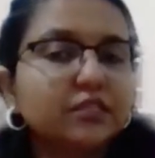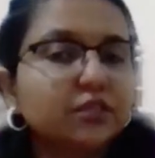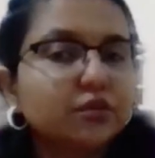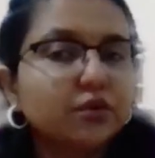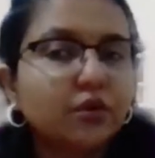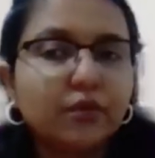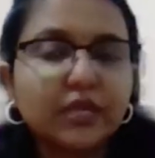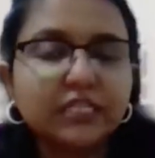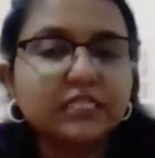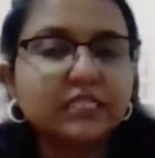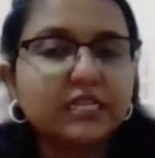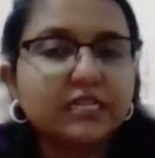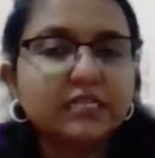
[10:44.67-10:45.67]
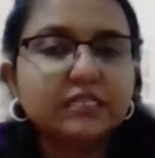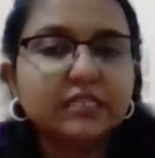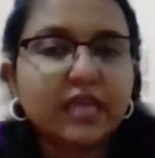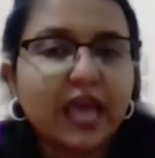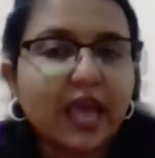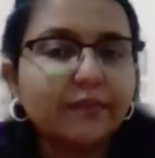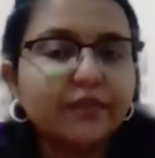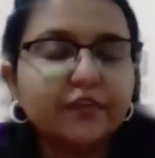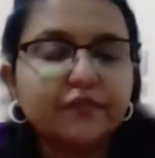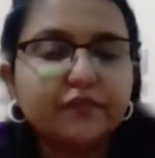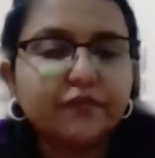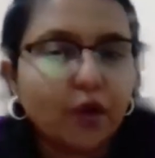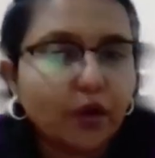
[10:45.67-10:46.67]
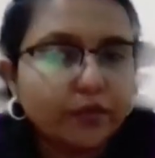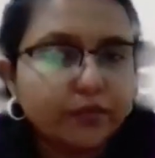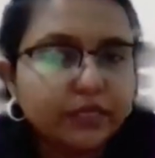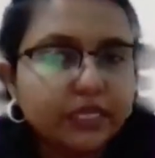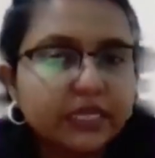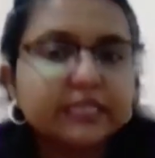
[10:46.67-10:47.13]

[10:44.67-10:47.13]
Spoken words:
you know, once there is a habit formed,